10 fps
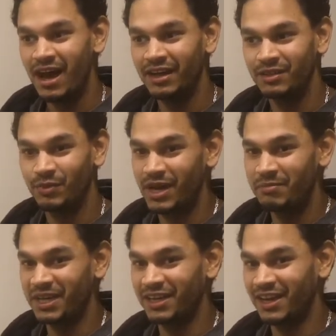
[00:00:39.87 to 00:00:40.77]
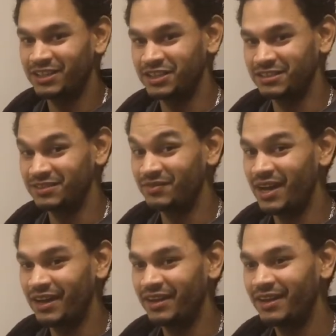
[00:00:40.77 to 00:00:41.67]
and the one I'm making actually doesn't
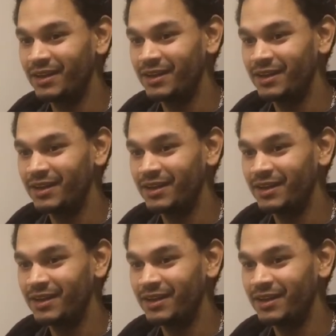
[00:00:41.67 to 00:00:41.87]
fly.